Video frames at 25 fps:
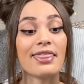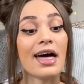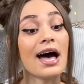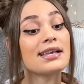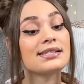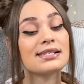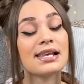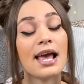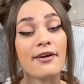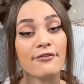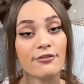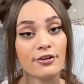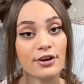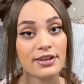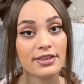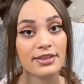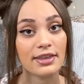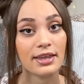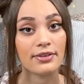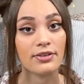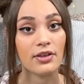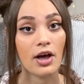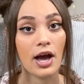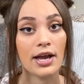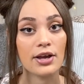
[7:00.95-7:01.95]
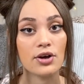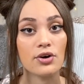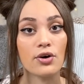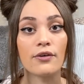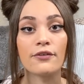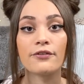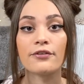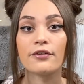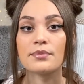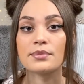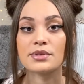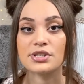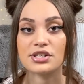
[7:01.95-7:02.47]
that's everything that I got
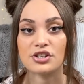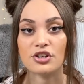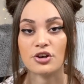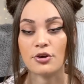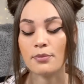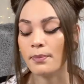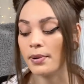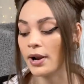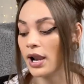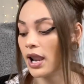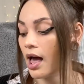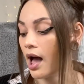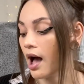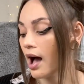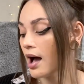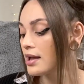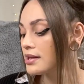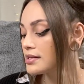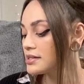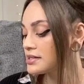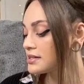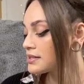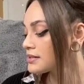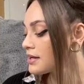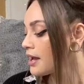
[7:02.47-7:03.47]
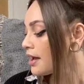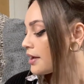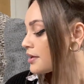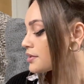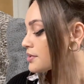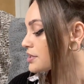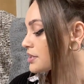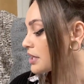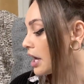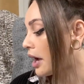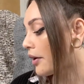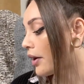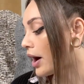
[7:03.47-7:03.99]
from Zooplus.
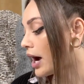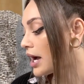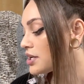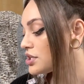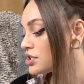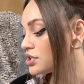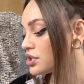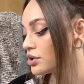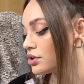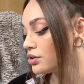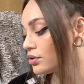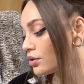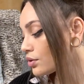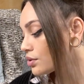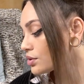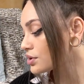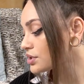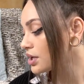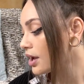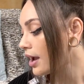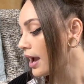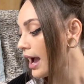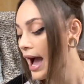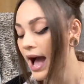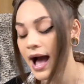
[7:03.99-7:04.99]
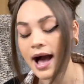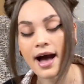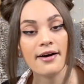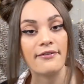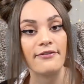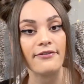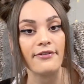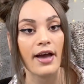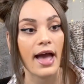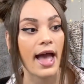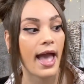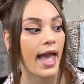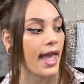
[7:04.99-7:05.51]
So I do also
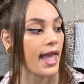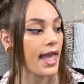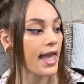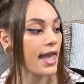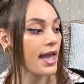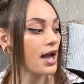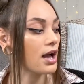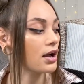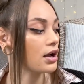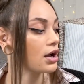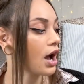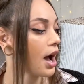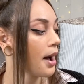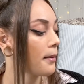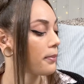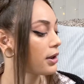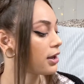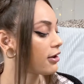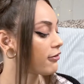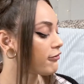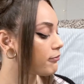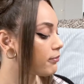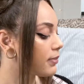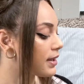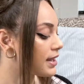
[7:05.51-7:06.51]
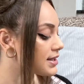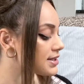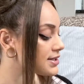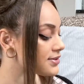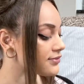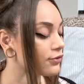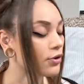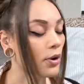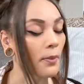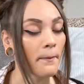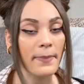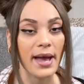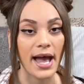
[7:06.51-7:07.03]
have a couple of bits
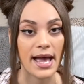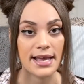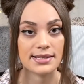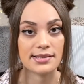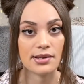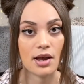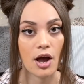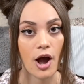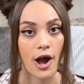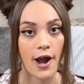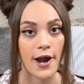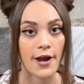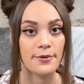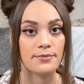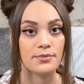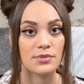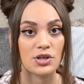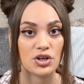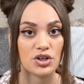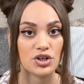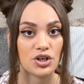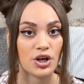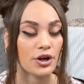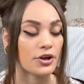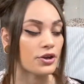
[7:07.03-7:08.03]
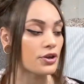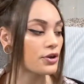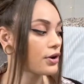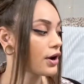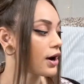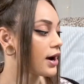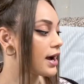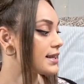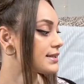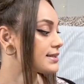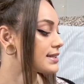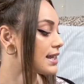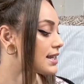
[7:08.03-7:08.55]
from Pets at Home to show you
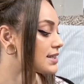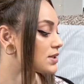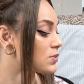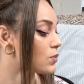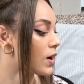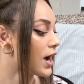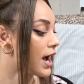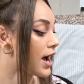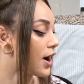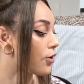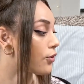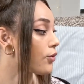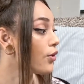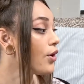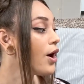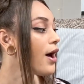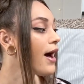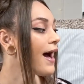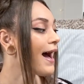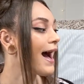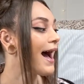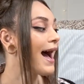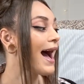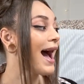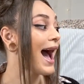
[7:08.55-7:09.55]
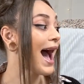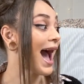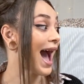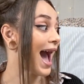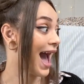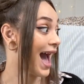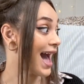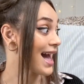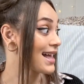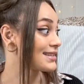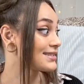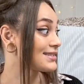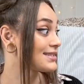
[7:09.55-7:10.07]
guys, as well
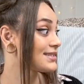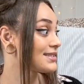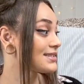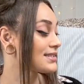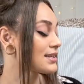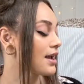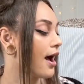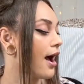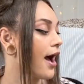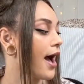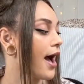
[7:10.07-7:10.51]
as